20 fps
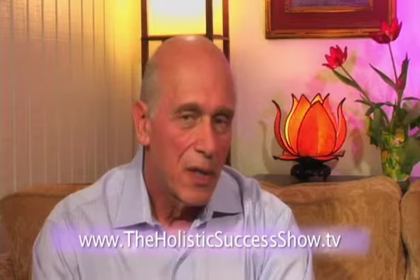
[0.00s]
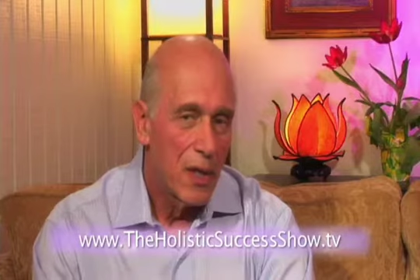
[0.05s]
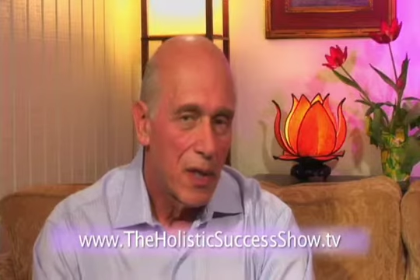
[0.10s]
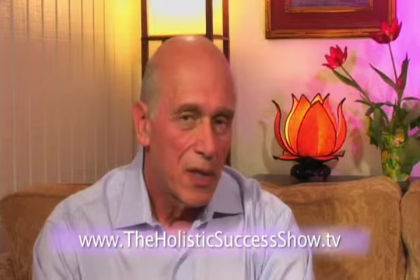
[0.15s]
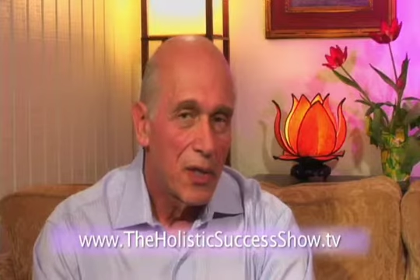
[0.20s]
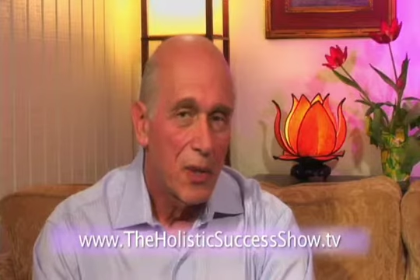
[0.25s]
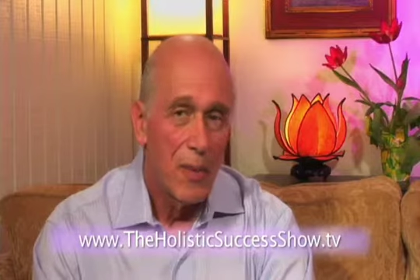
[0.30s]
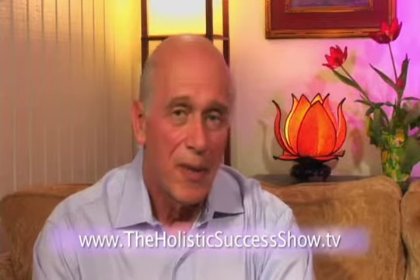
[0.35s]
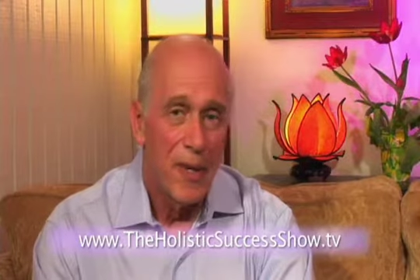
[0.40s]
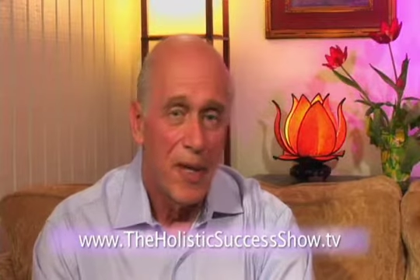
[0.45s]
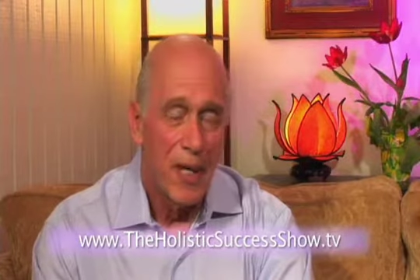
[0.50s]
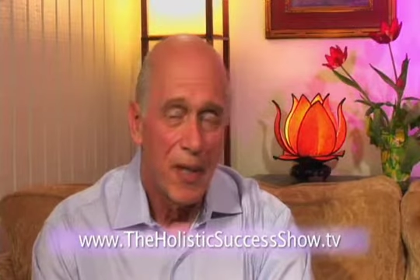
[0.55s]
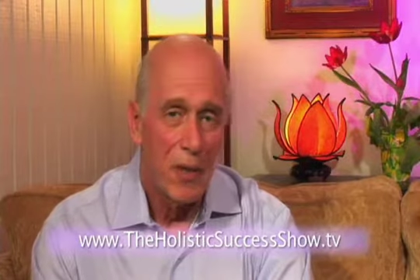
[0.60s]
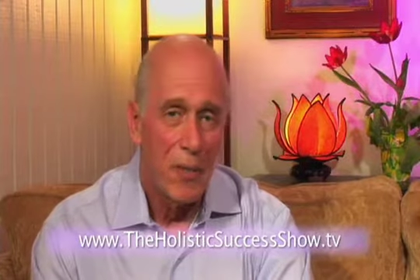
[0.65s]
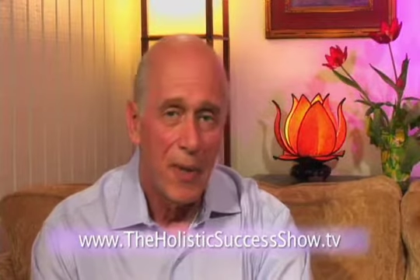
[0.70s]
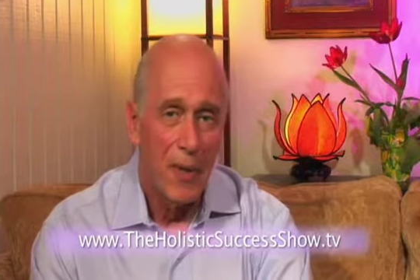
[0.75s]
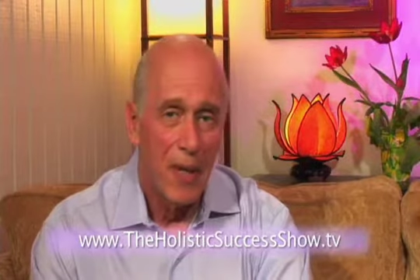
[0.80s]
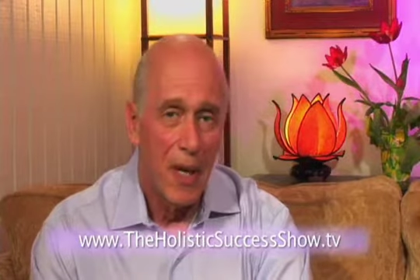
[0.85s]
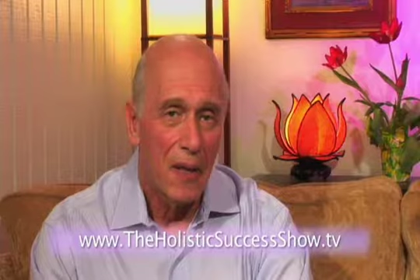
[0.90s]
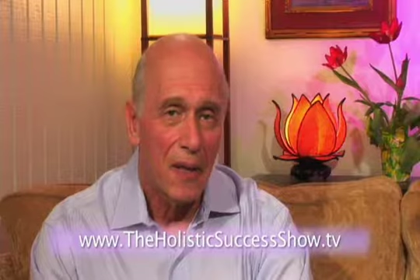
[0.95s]
Elizabeth, has
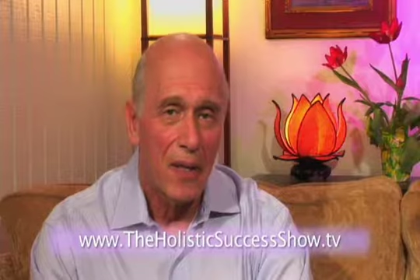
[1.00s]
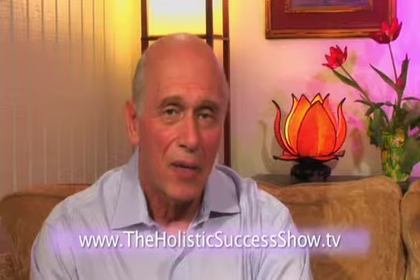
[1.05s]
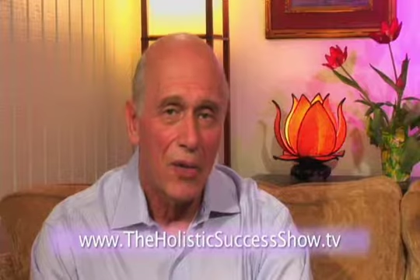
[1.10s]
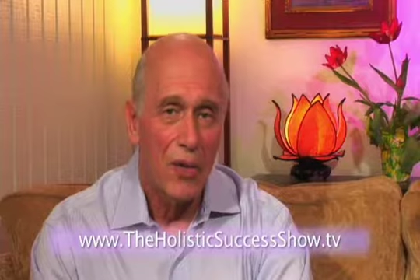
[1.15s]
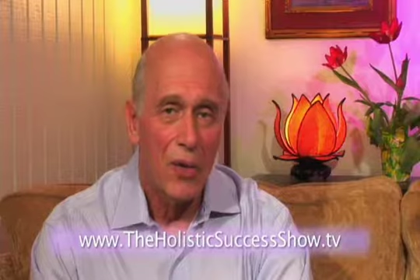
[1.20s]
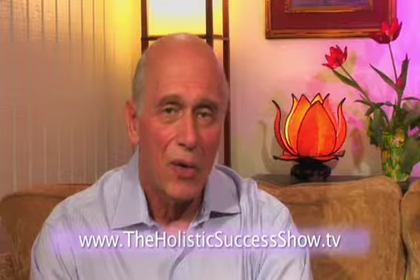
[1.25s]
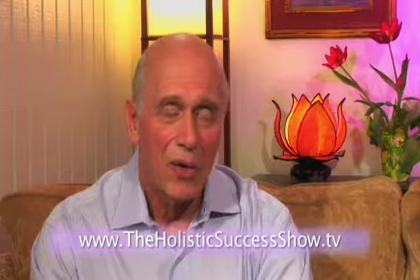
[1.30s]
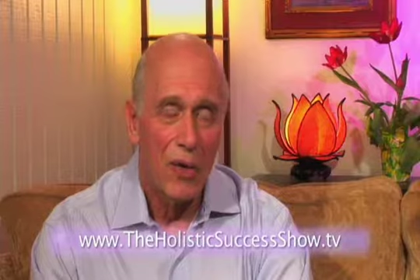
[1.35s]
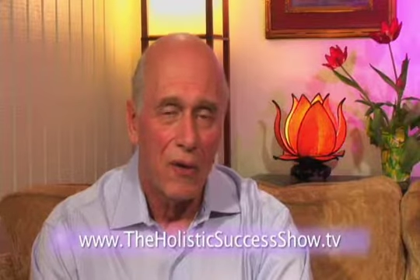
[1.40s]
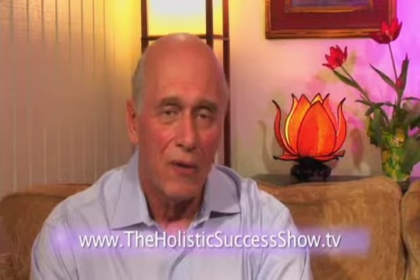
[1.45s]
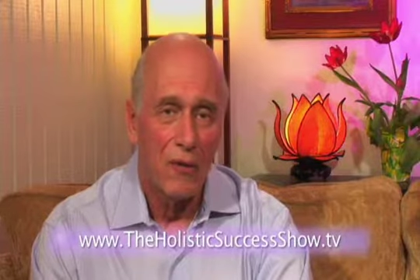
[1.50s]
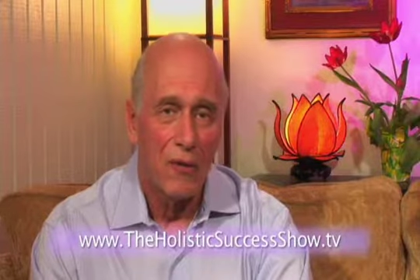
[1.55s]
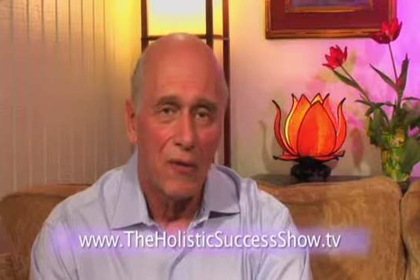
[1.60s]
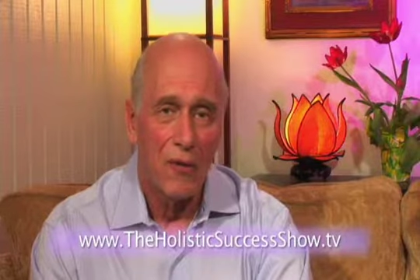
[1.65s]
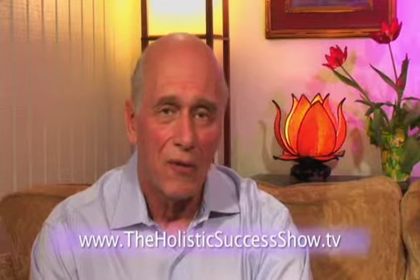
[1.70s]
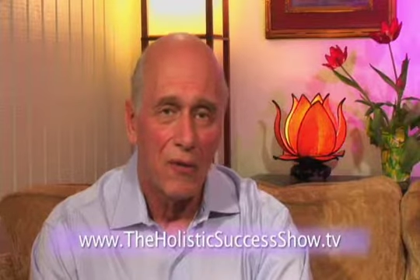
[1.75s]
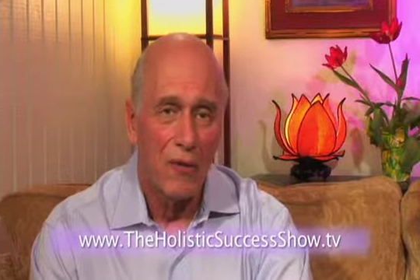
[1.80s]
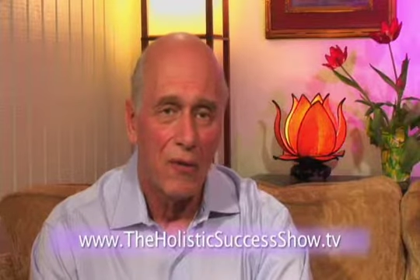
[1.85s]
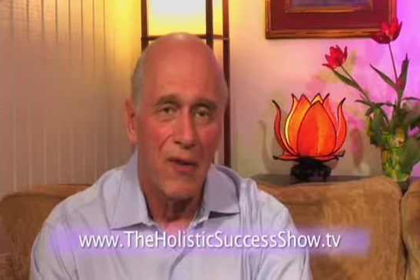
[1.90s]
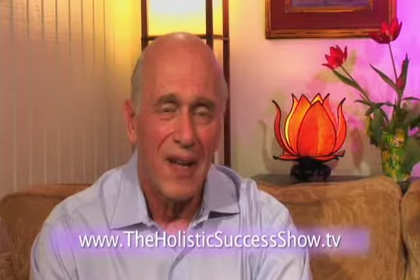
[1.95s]
been nothing short of
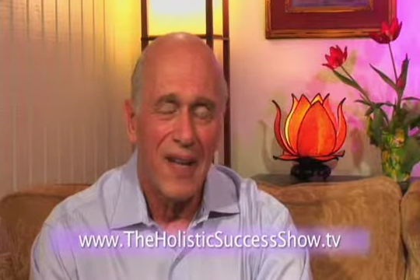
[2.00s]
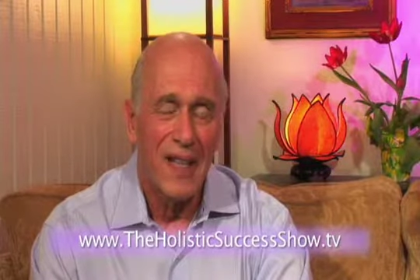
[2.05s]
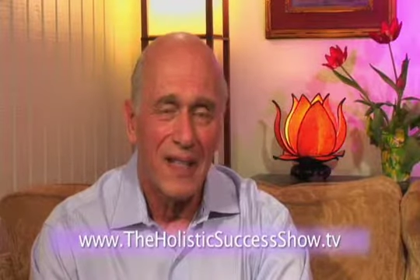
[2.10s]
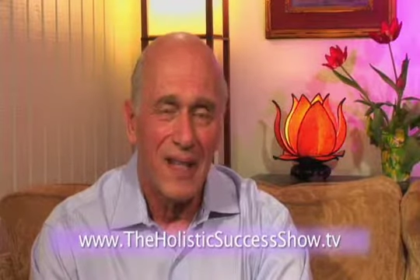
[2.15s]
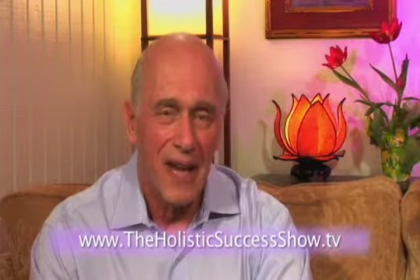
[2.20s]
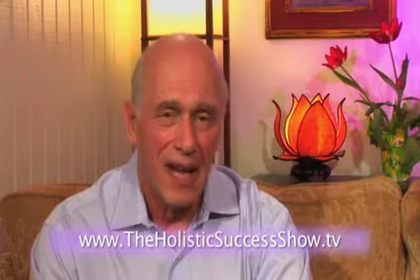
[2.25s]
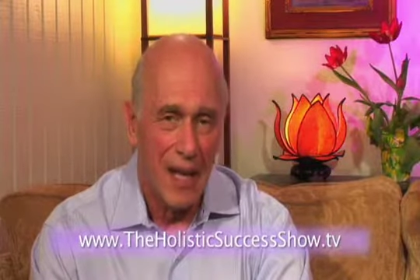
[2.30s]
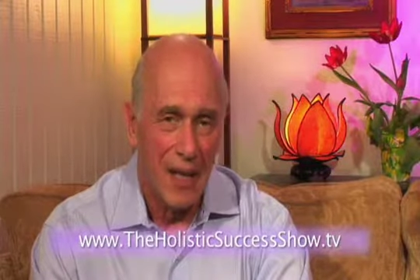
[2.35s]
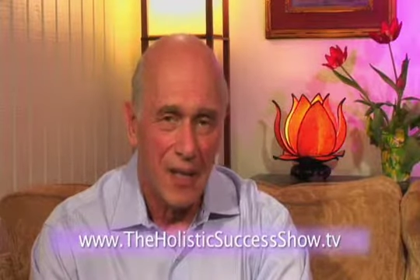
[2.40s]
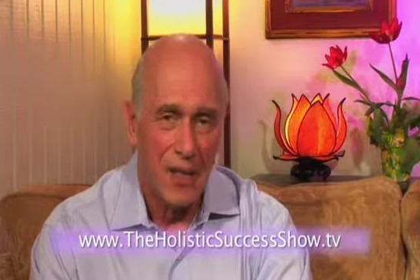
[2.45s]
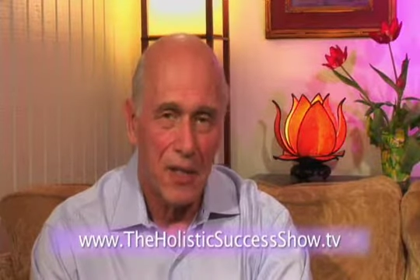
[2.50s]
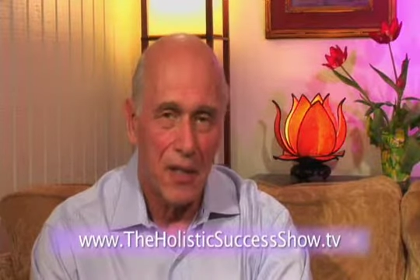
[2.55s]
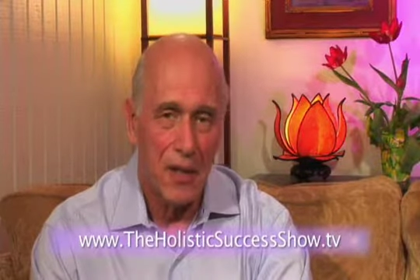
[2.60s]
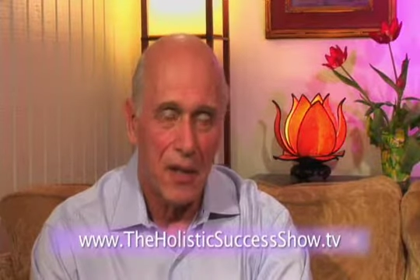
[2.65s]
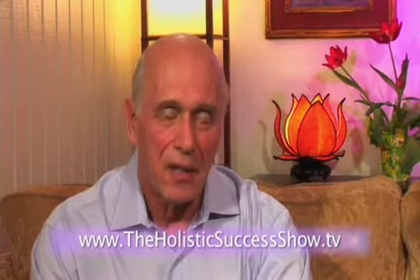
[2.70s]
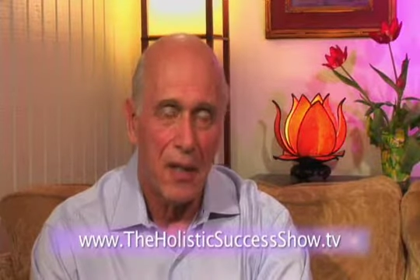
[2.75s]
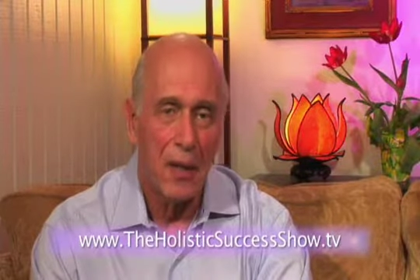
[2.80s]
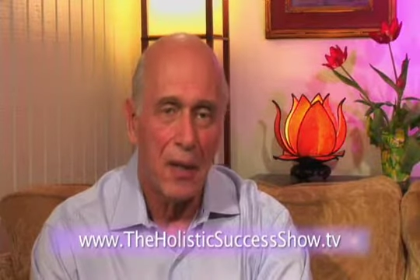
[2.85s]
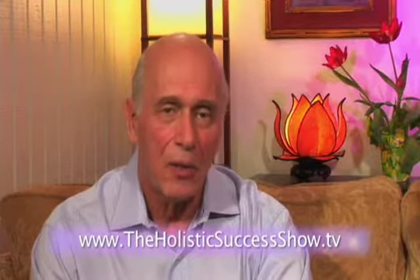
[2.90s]
fantastic.